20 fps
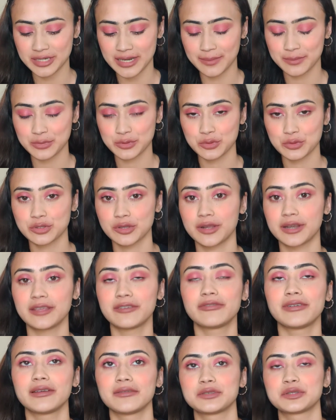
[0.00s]
I'm so sorry
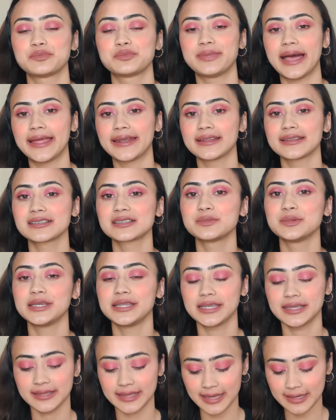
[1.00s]
if I was bad at
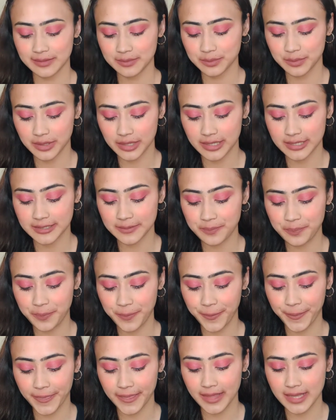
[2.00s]
explaining that, but
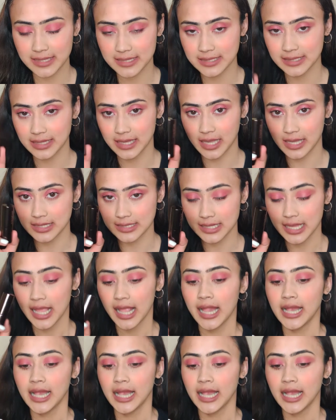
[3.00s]
this is.